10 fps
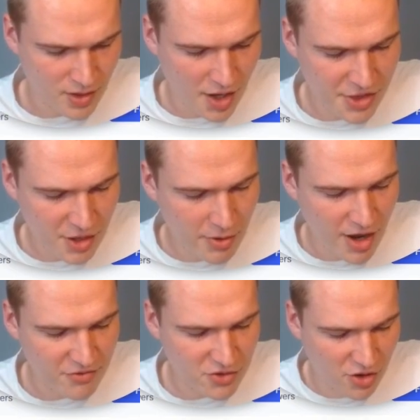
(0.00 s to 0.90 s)
I think we
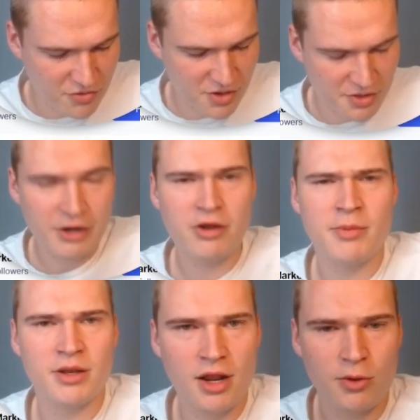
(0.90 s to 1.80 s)
haven't covered
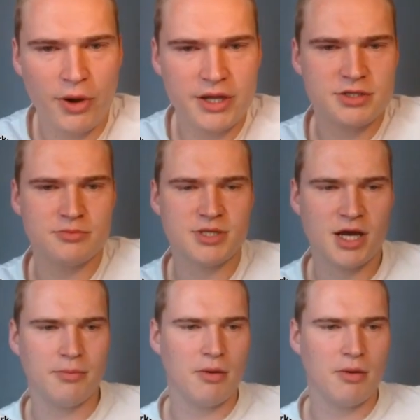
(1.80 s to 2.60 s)
Ethereum in, in quite some time.